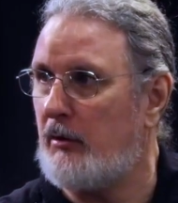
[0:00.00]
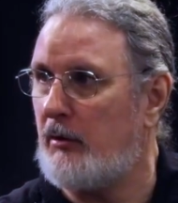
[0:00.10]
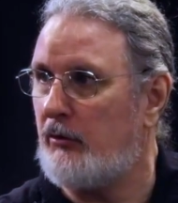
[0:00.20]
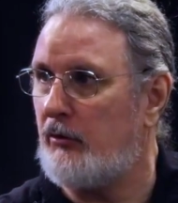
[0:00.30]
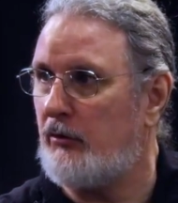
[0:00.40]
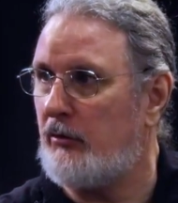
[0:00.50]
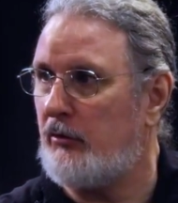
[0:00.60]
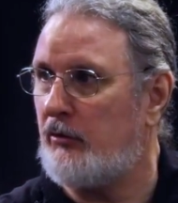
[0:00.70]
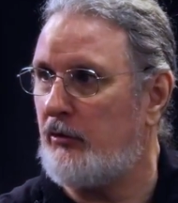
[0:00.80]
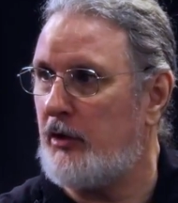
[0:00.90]
this is
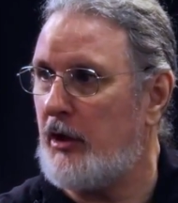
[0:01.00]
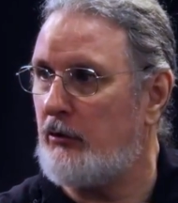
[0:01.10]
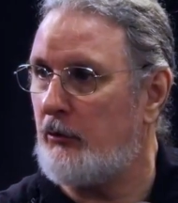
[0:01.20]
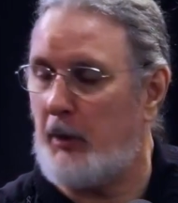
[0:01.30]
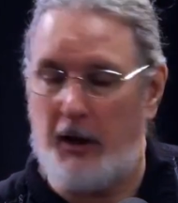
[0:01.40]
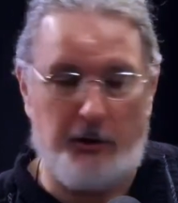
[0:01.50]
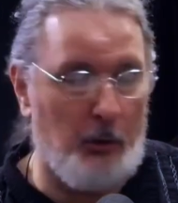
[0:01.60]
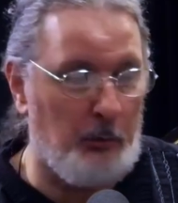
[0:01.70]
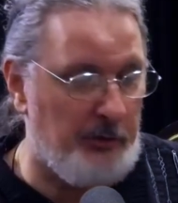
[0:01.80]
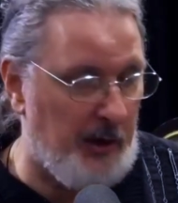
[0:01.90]
this is the dangerous part i
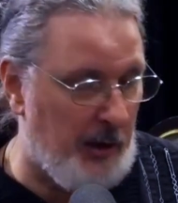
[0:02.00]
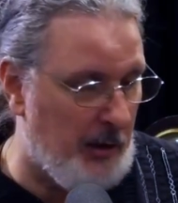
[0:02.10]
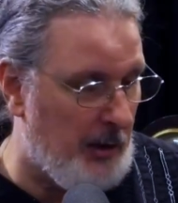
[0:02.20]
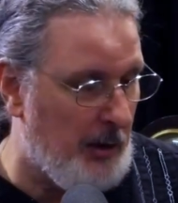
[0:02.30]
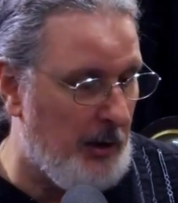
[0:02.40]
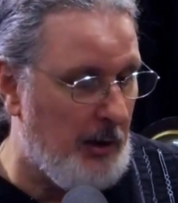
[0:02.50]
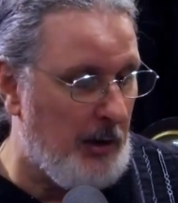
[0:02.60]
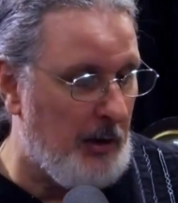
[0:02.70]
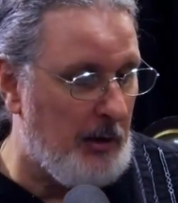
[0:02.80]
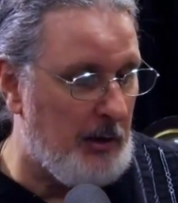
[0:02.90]
don't think
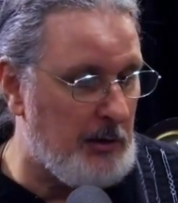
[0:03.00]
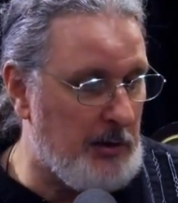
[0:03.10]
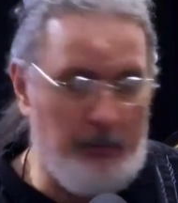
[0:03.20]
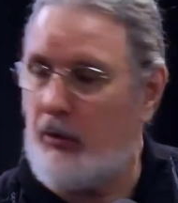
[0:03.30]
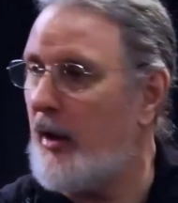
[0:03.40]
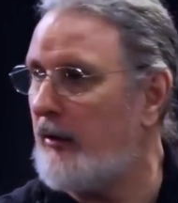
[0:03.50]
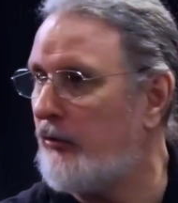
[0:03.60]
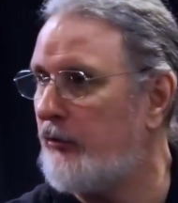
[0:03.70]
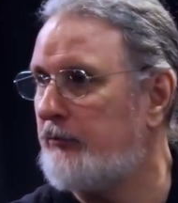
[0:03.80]
democrats